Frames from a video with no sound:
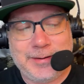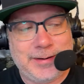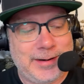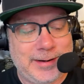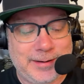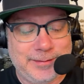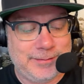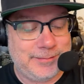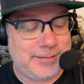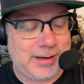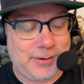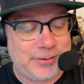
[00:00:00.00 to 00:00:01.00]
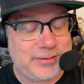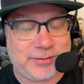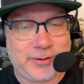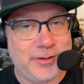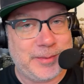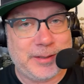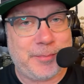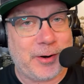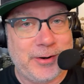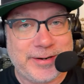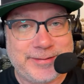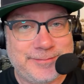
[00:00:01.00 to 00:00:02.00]
and how it's going to be a
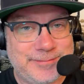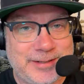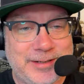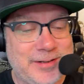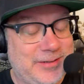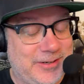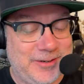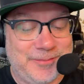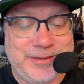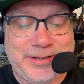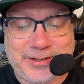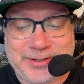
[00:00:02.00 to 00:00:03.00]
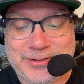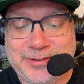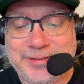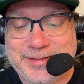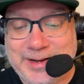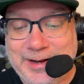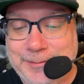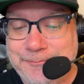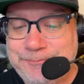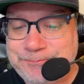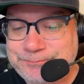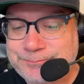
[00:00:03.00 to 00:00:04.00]
party. It's going to be a good time.
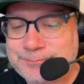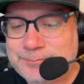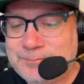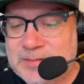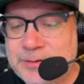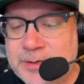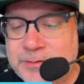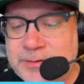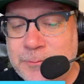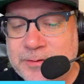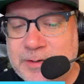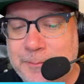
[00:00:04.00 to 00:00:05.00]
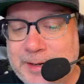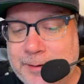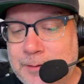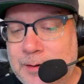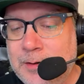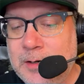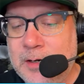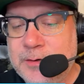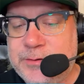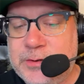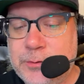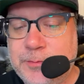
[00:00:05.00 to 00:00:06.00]
Dustin, what's up, man?
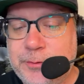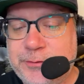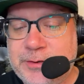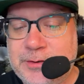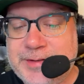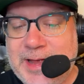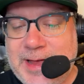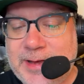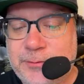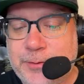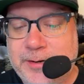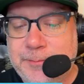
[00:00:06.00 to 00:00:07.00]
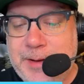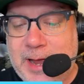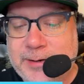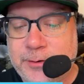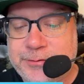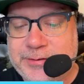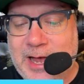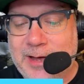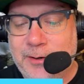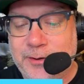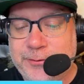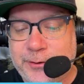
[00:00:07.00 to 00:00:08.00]
See you in Brazil, Nags. Random Packer, Scott
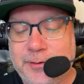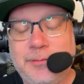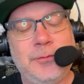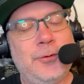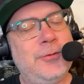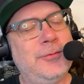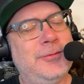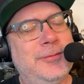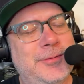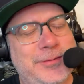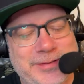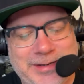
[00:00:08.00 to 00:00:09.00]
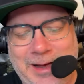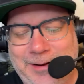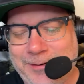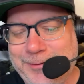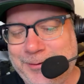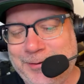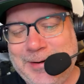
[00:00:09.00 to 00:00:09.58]
Hunter. Scott Hunter.